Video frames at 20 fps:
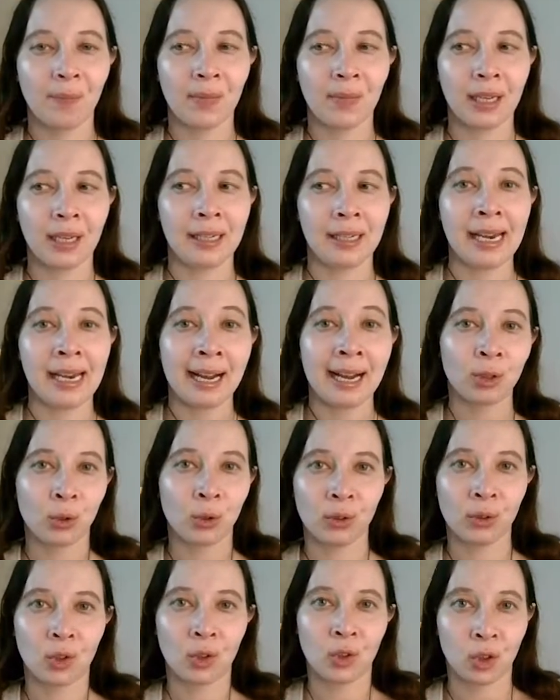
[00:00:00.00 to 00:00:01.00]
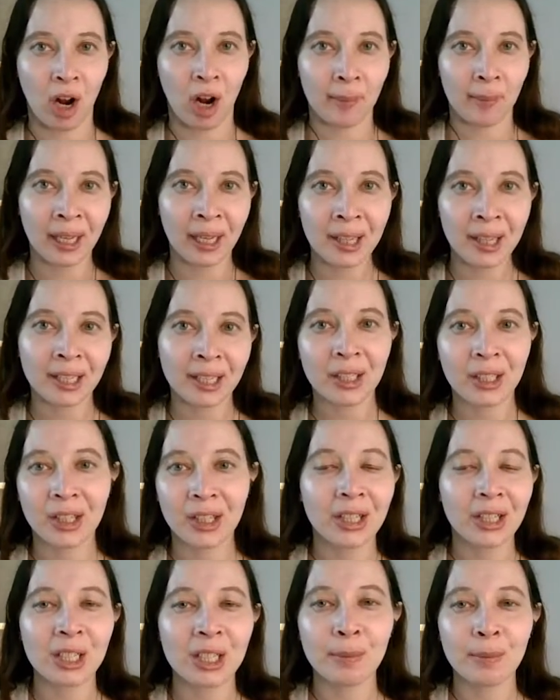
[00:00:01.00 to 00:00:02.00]
natural drama that
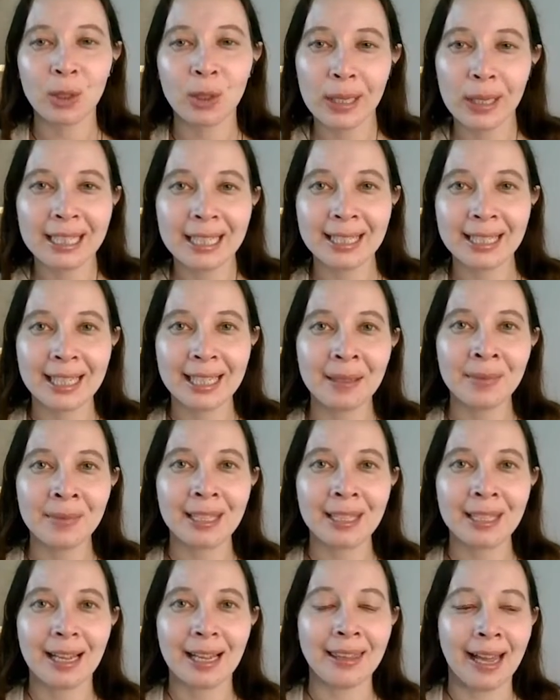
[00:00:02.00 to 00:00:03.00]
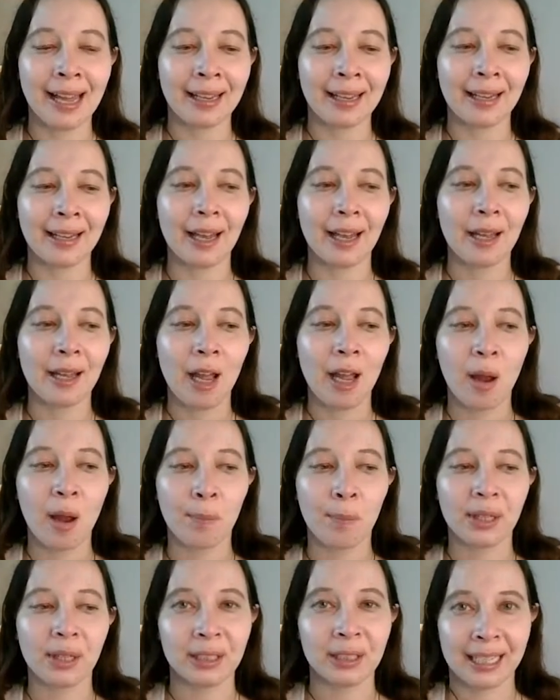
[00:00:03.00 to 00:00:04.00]
occurs between Sims and then
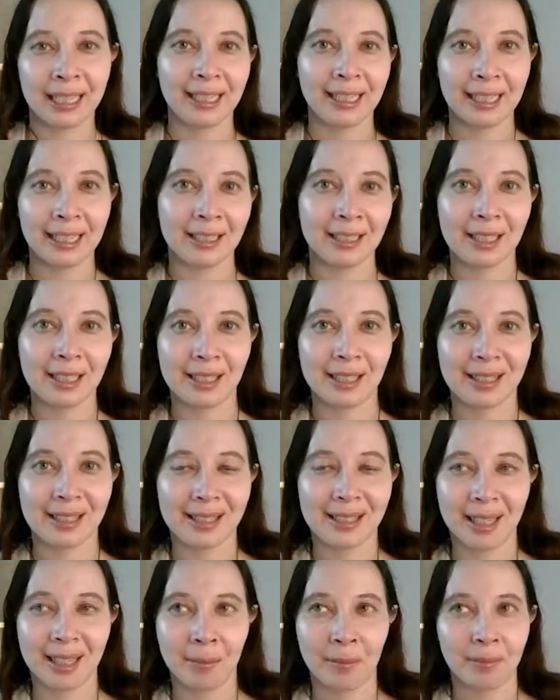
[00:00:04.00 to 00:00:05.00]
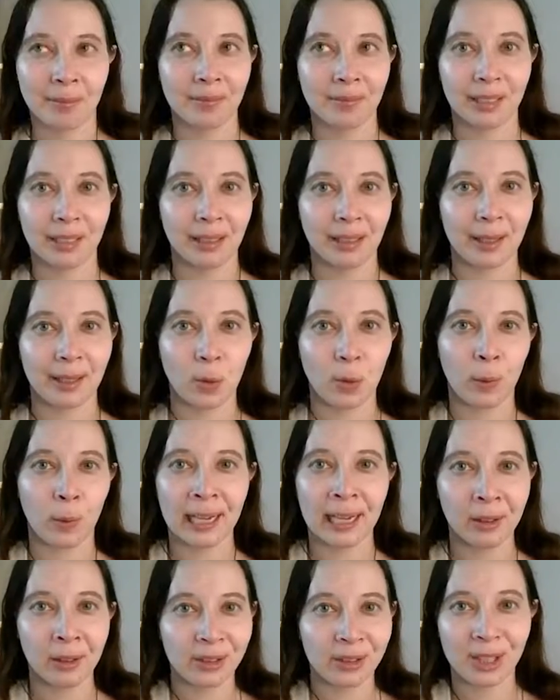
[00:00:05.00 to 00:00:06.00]
building it into some like
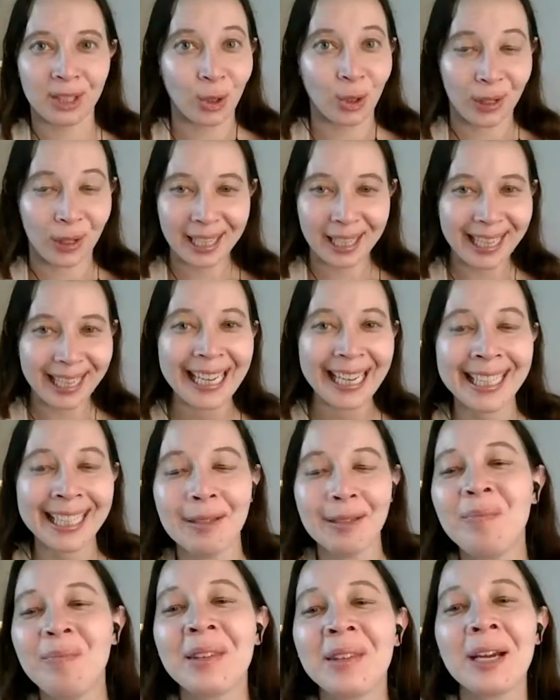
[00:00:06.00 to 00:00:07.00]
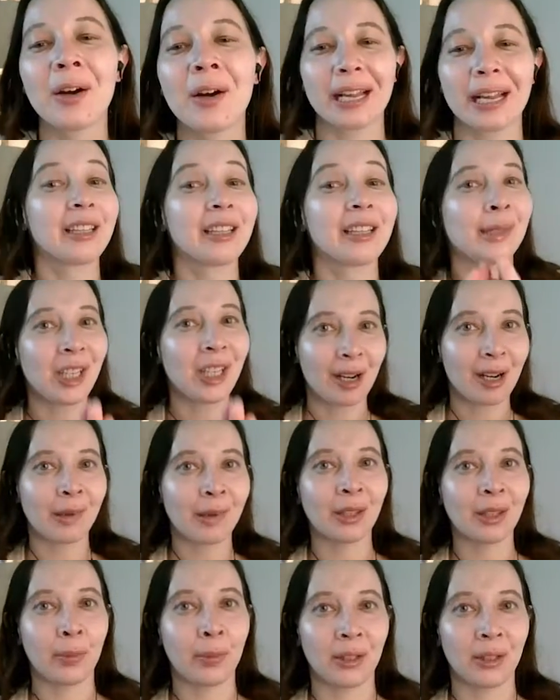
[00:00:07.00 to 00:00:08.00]
wild story. Okay, let me talk
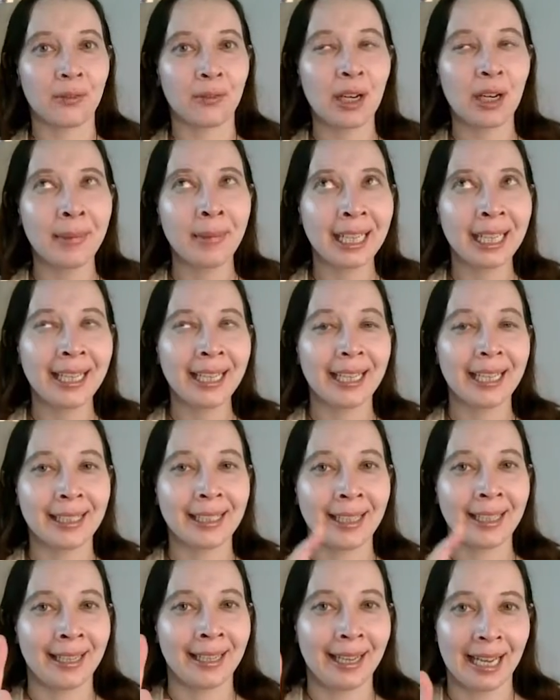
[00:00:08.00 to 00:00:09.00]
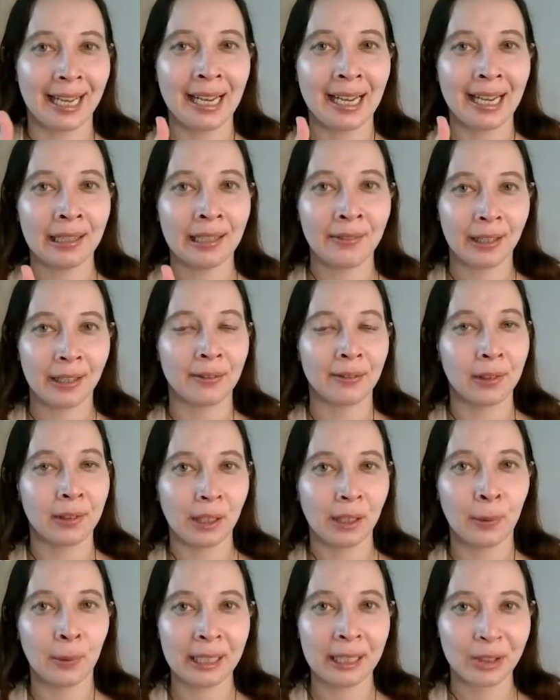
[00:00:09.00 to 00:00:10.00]
about the build for a minute and then I have a
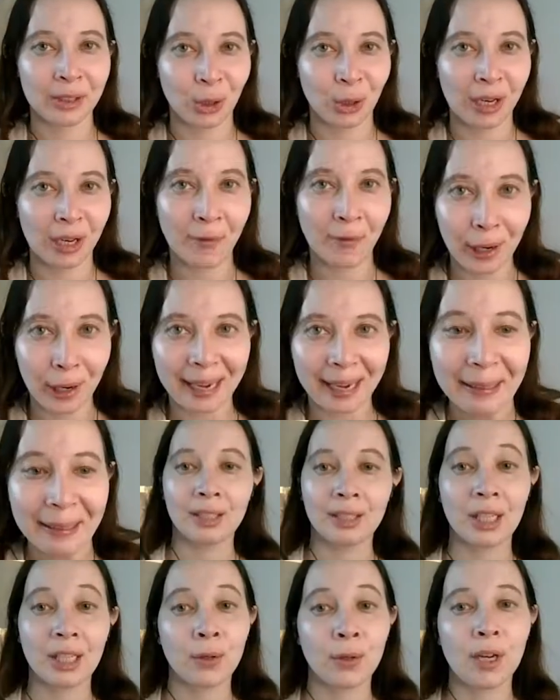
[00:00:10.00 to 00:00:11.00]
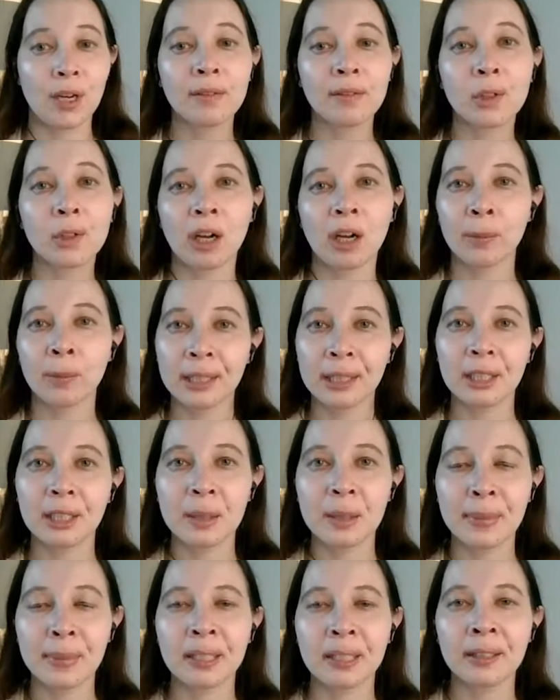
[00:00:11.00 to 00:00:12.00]
really wild story for you. So overall with this
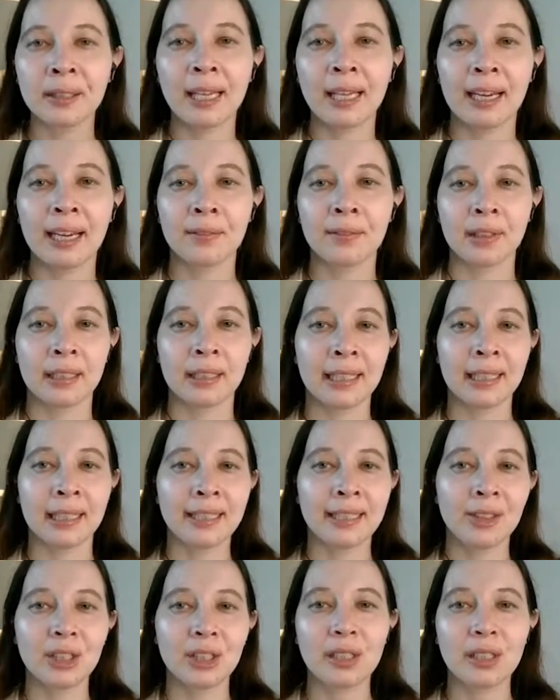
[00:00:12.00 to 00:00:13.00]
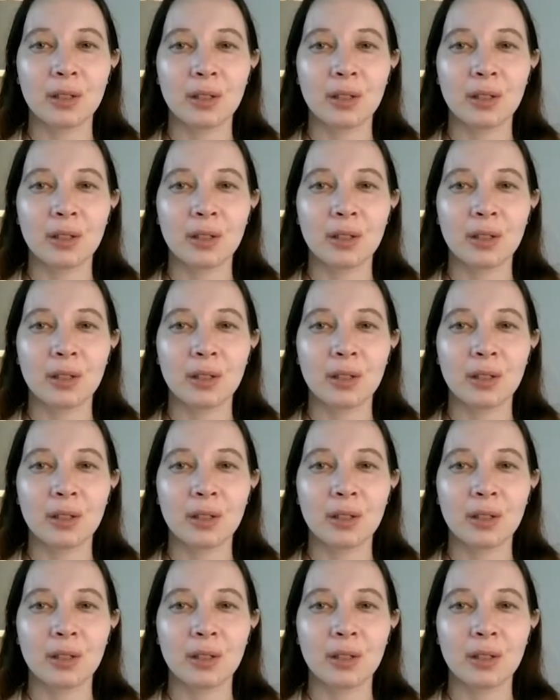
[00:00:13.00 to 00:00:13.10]
build, I really just